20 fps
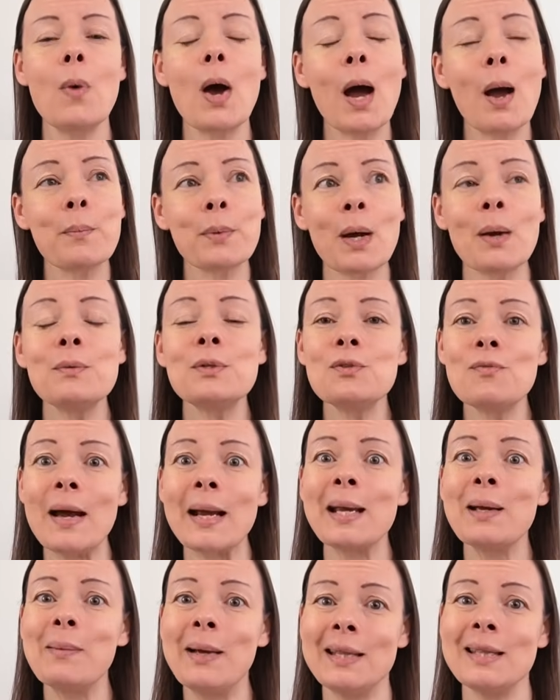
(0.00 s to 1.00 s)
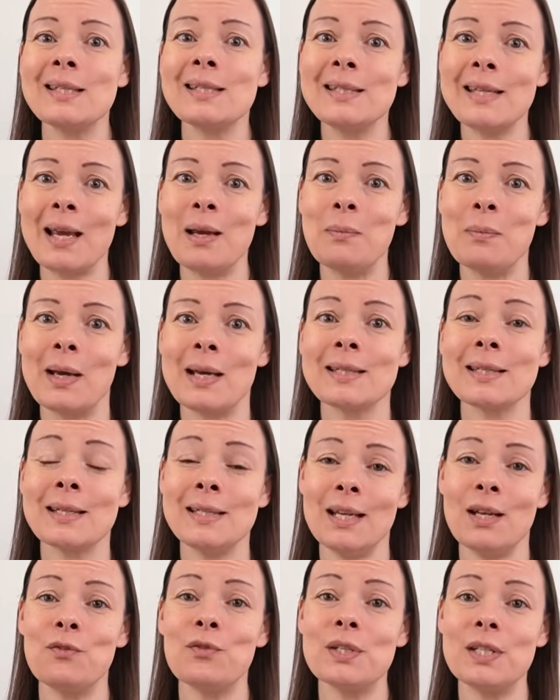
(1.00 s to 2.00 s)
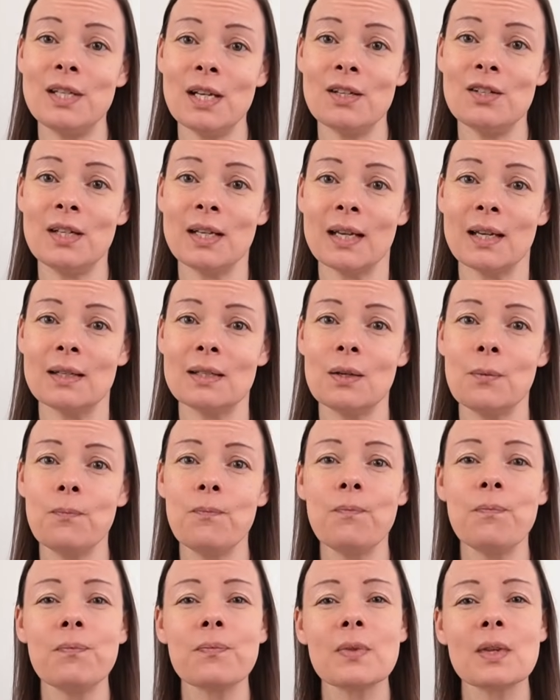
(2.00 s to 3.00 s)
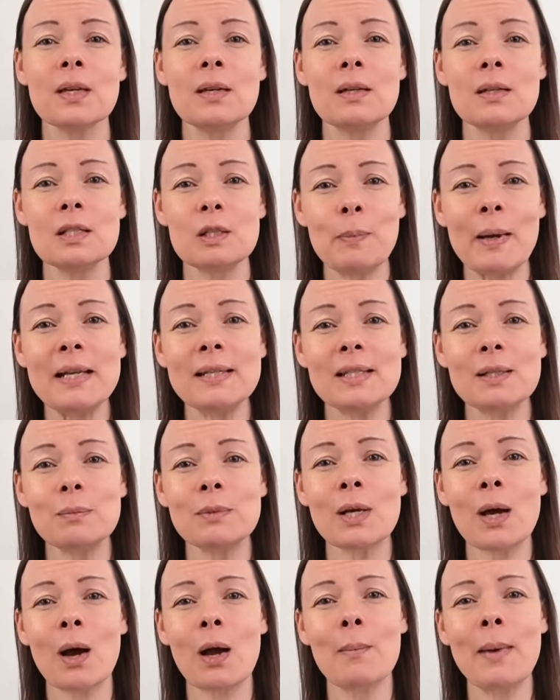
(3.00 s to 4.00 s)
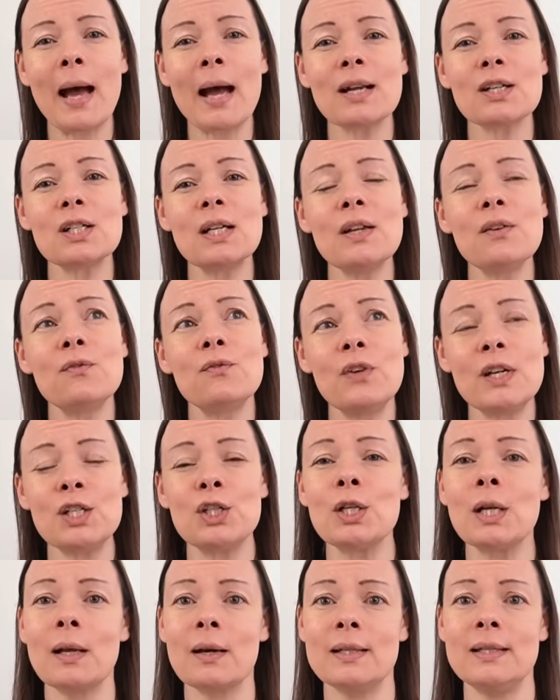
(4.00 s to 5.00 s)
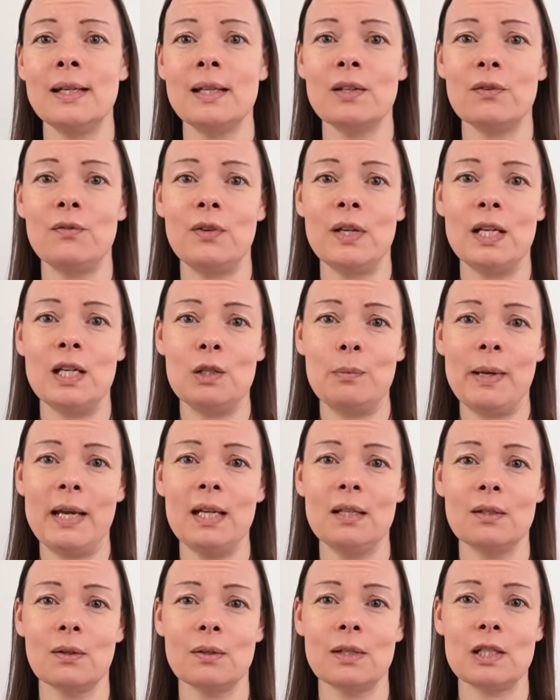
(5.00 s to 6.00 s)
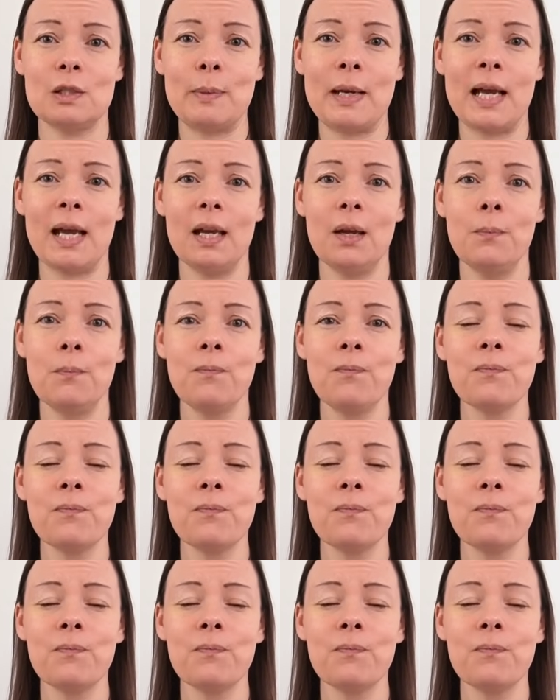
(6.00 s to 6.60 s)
I'm going to recommend the same as I did for stitching it. Spend some time actually visualising the finished piece on display.